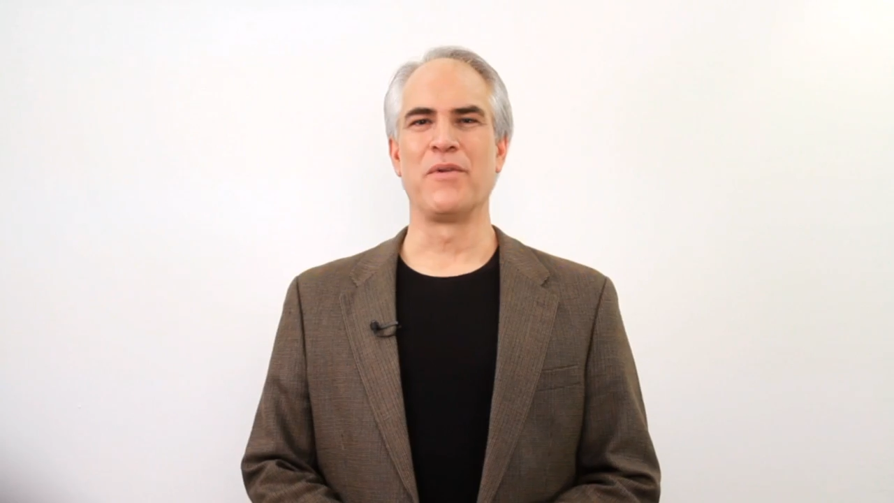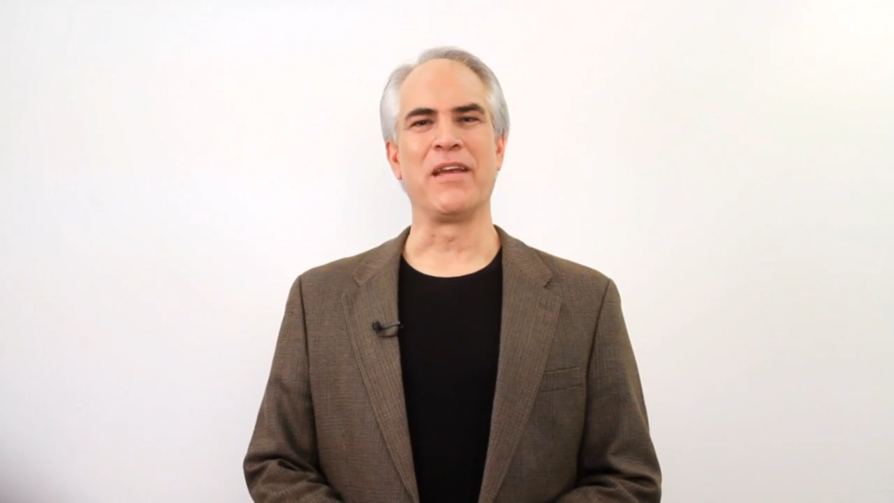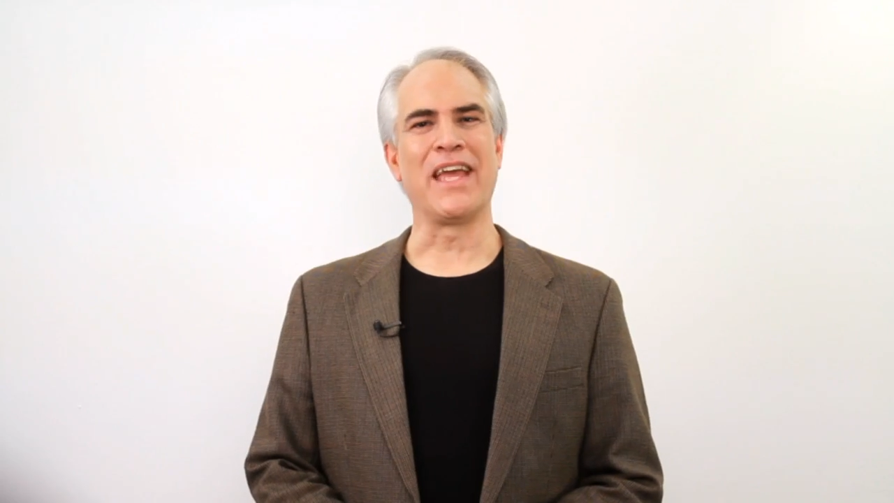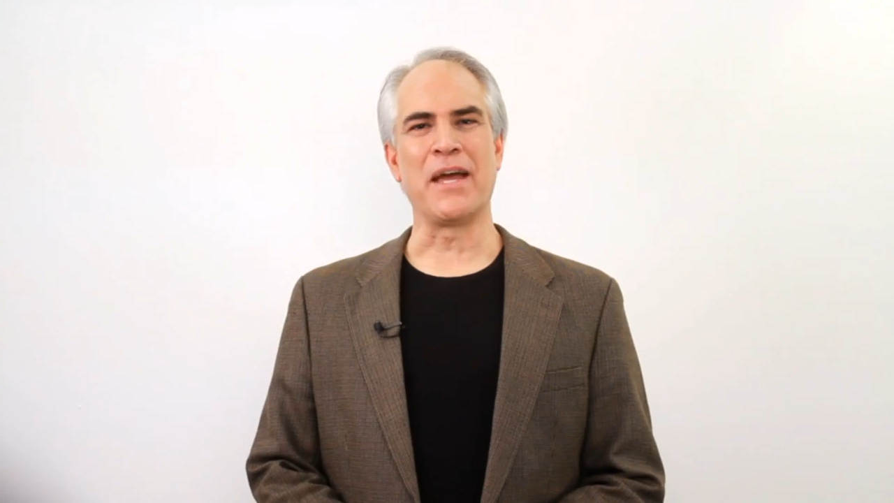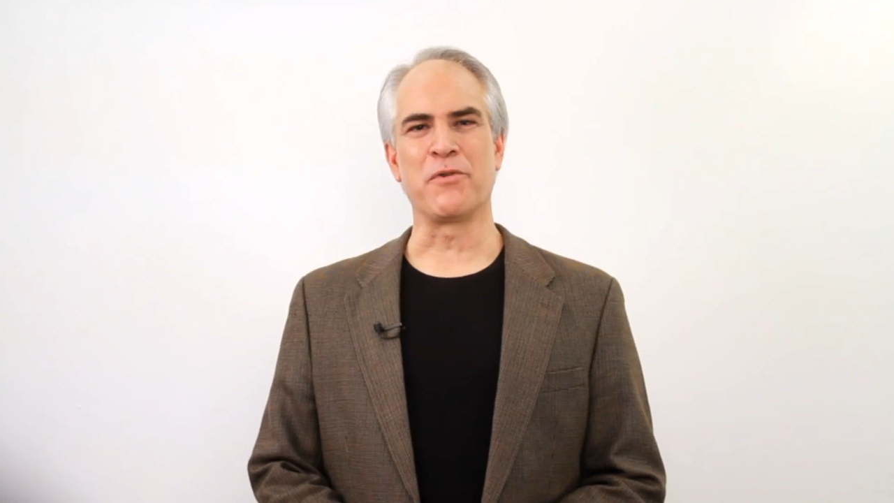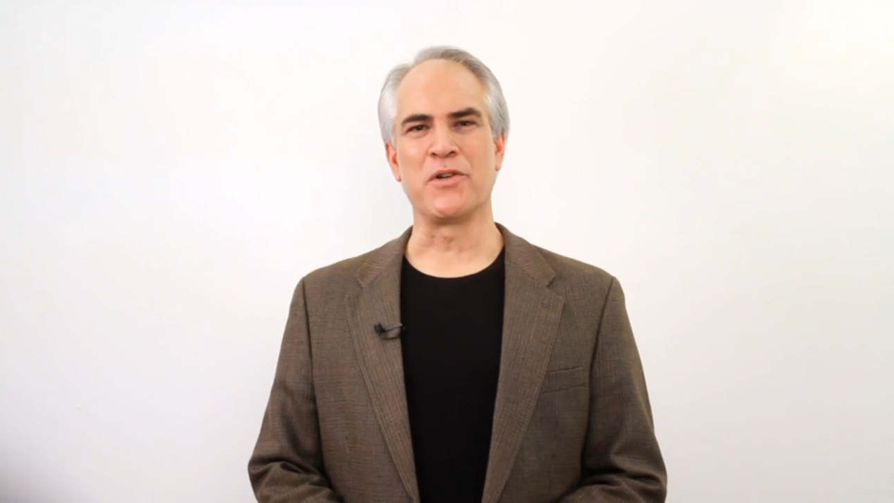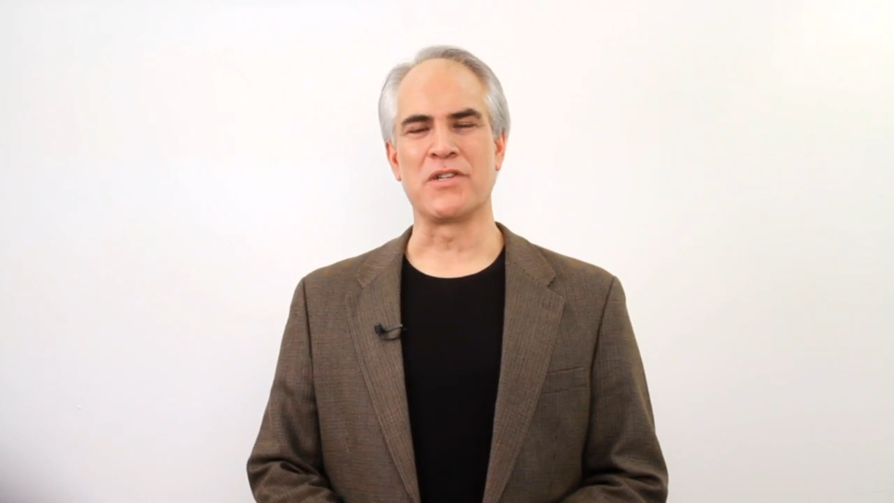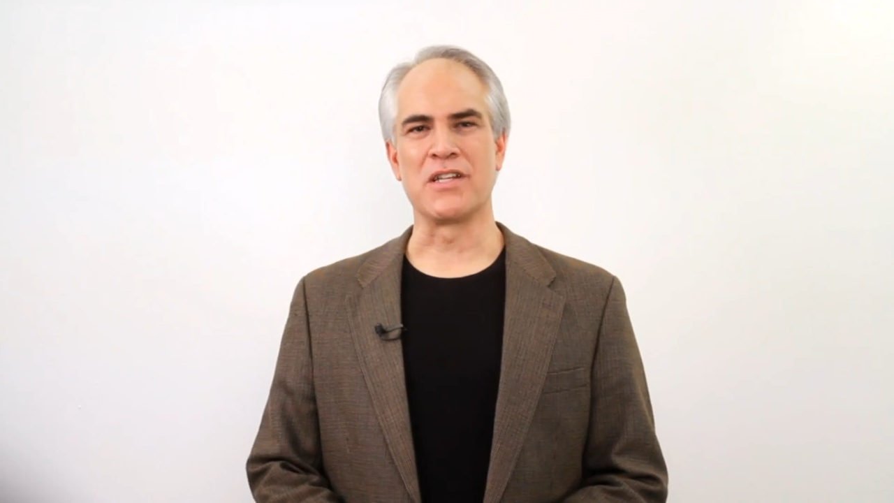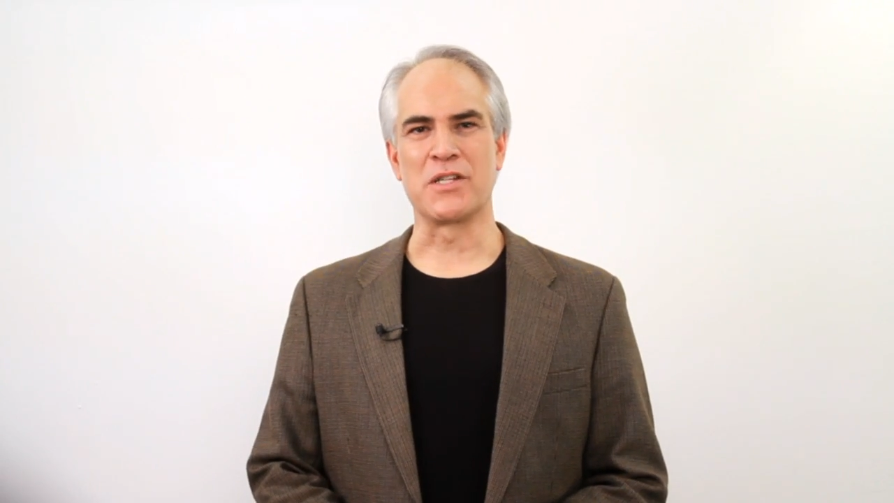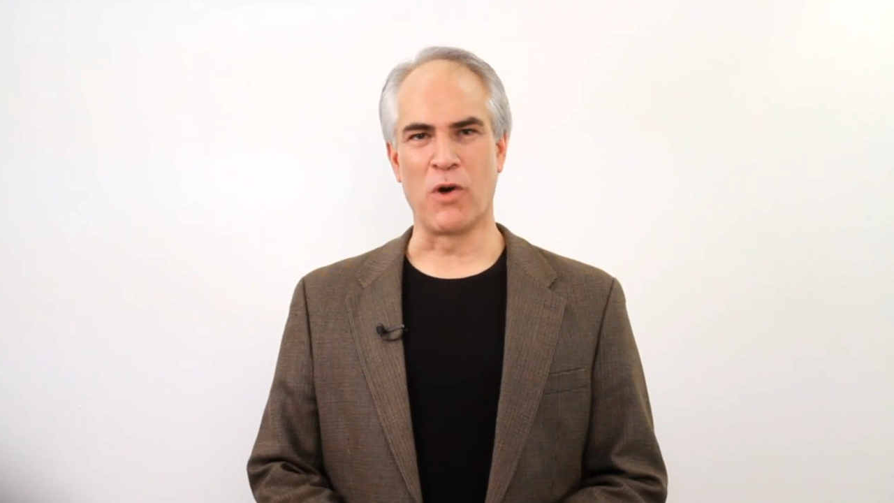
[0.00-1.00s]
We began
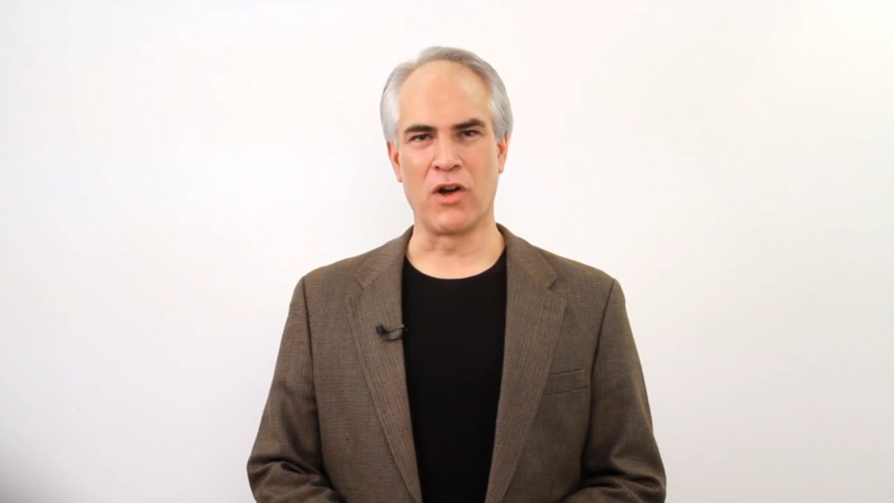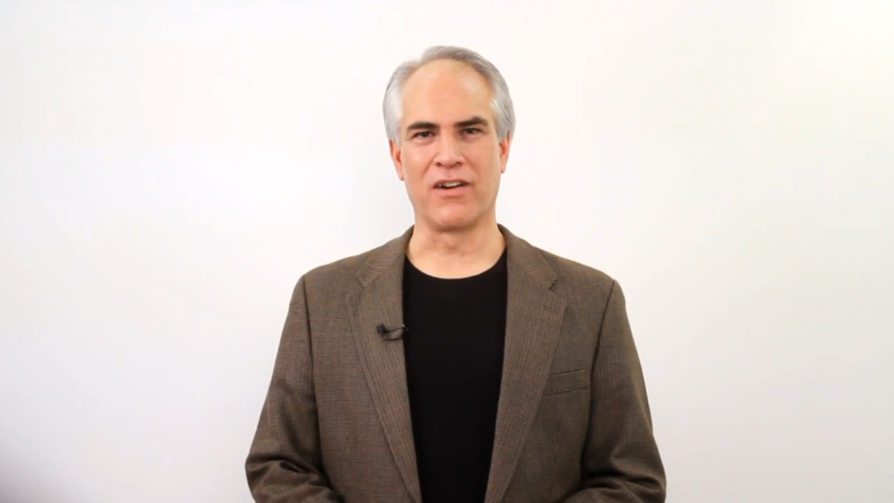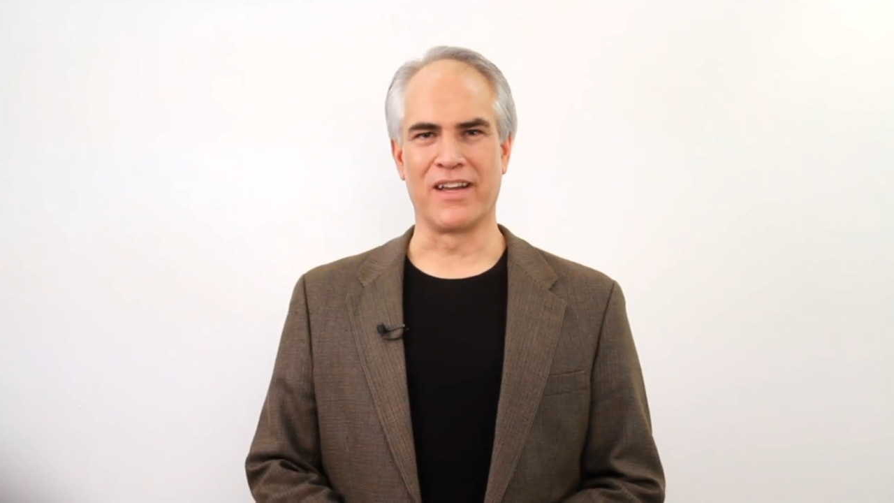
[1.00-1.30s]
producing smaller